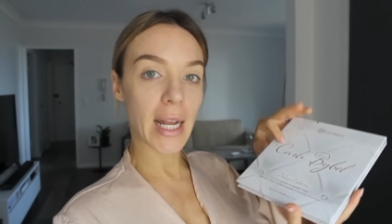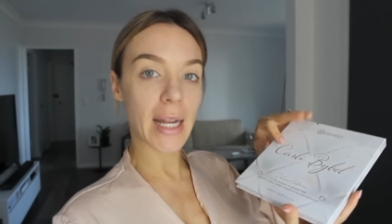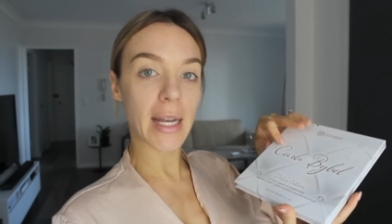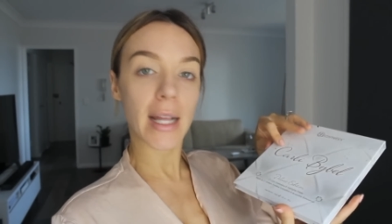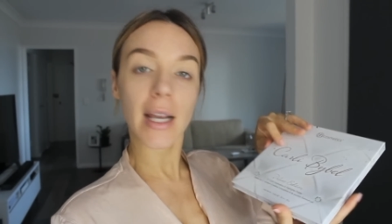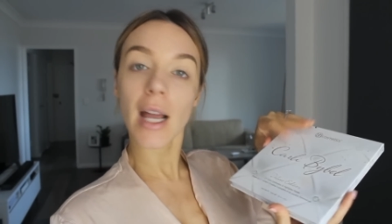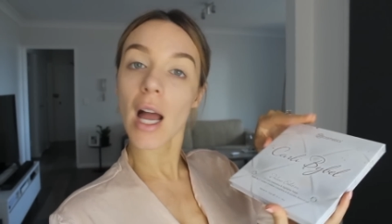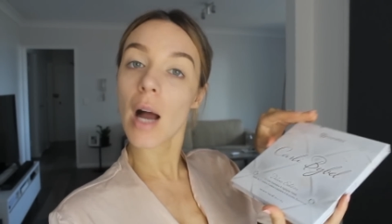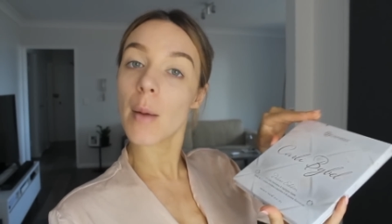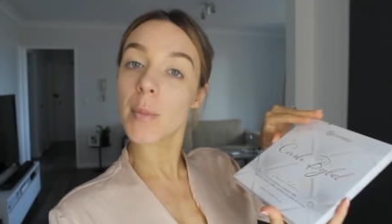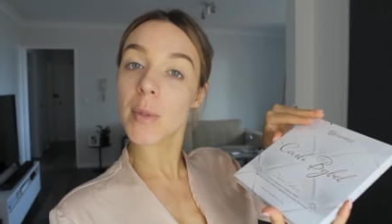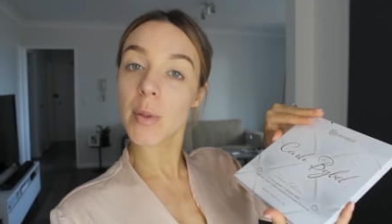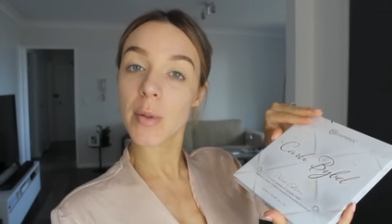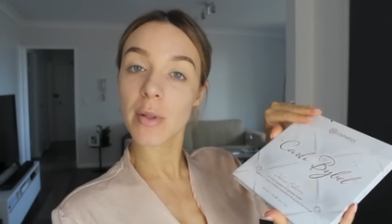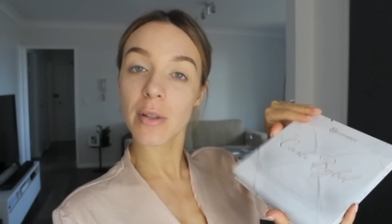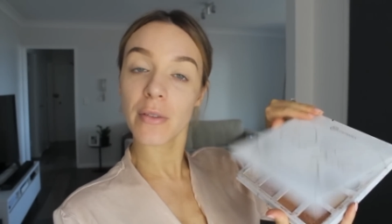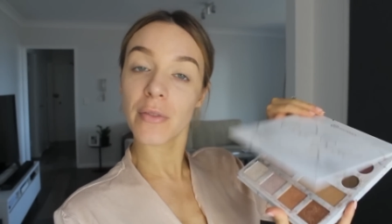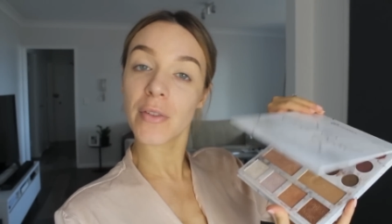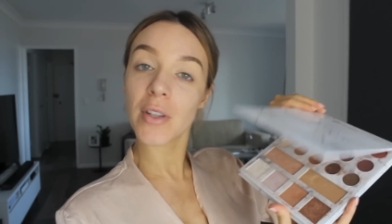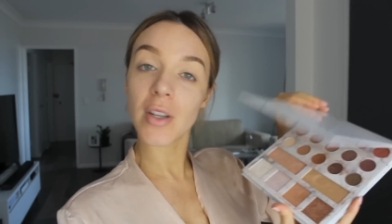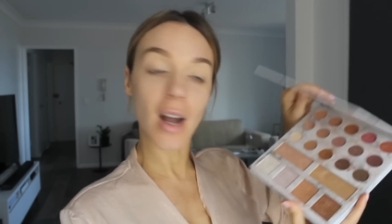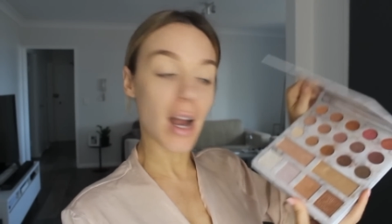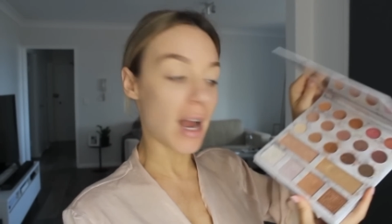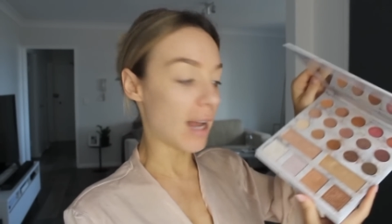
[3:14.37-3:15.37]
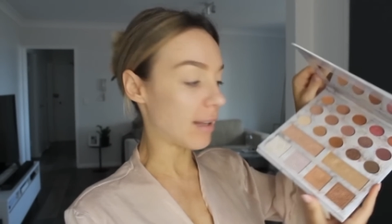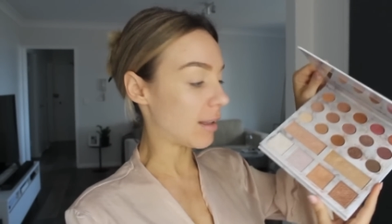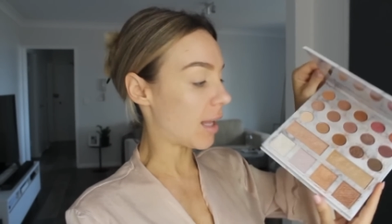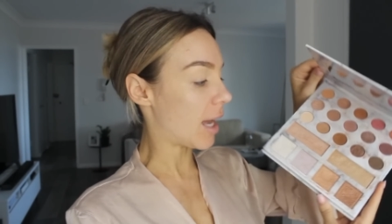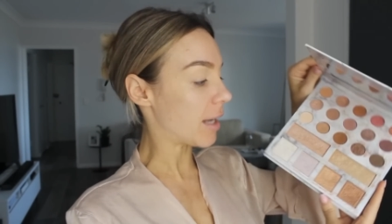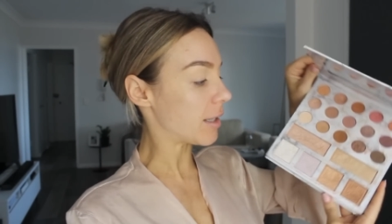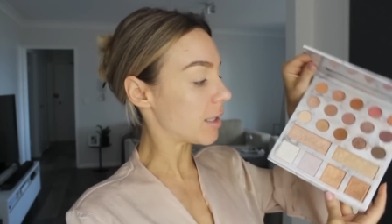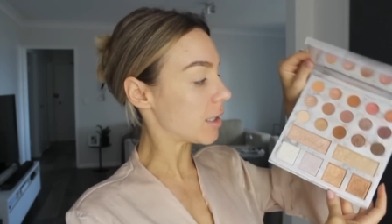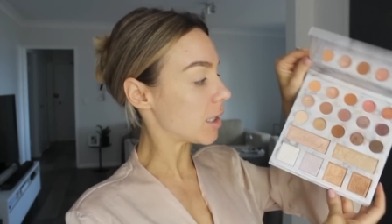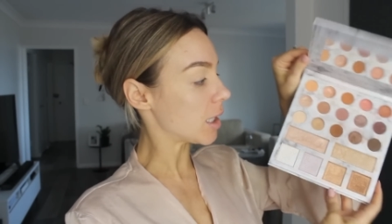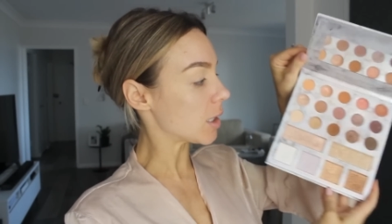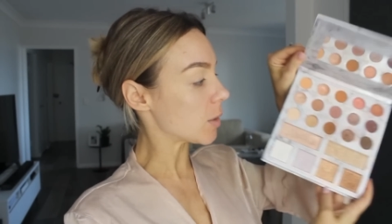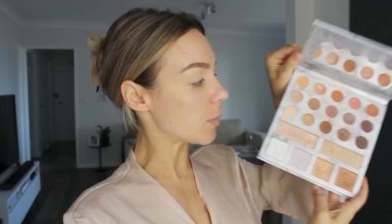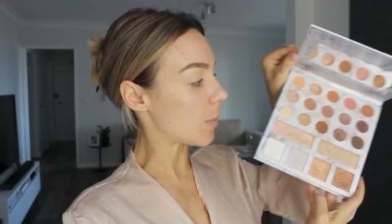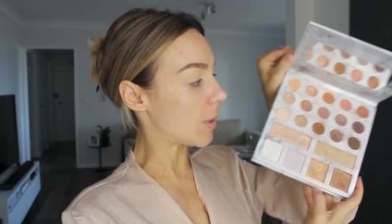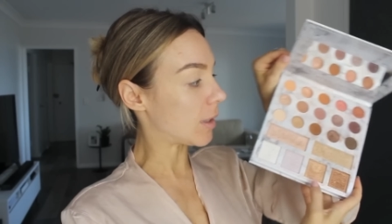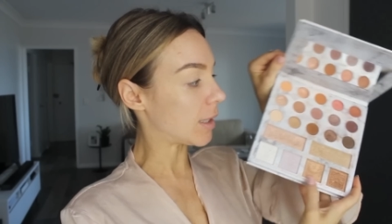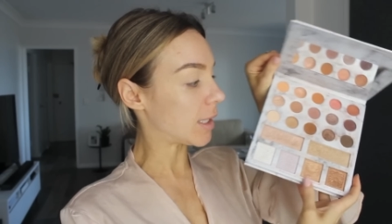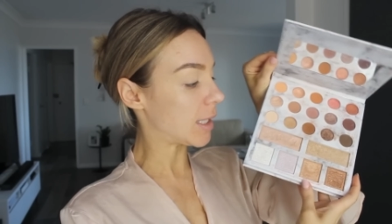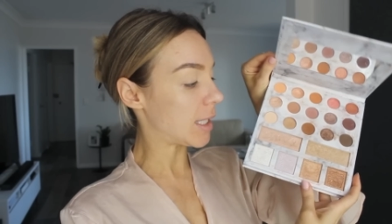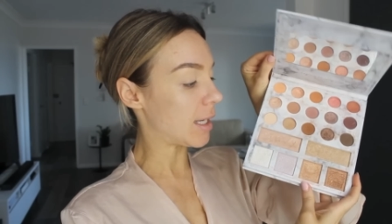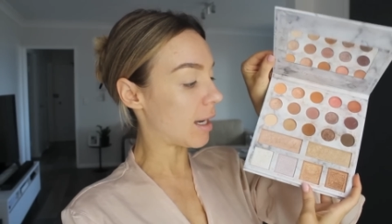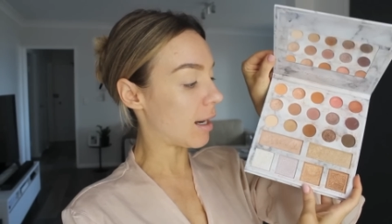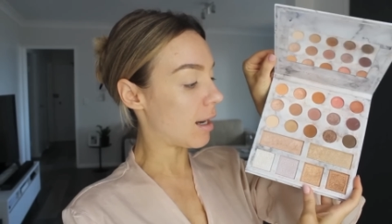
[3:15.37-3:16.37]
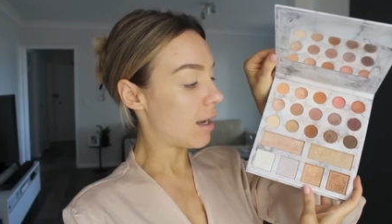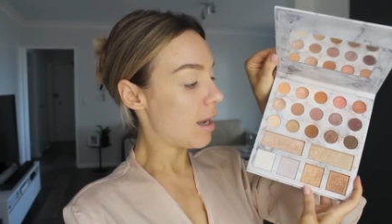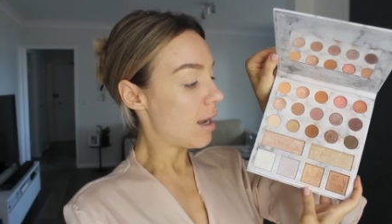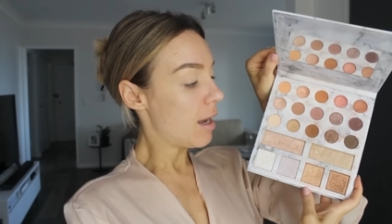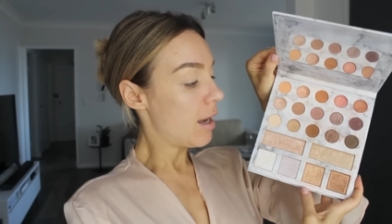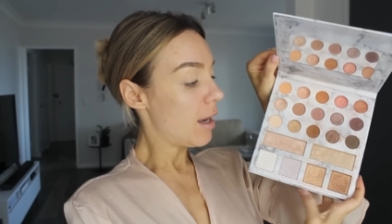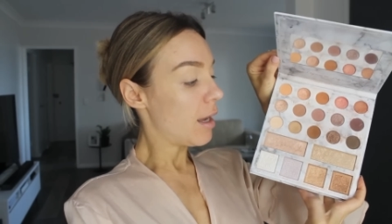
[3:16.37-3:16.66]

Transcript: and it comes with a few highlighters as well in here.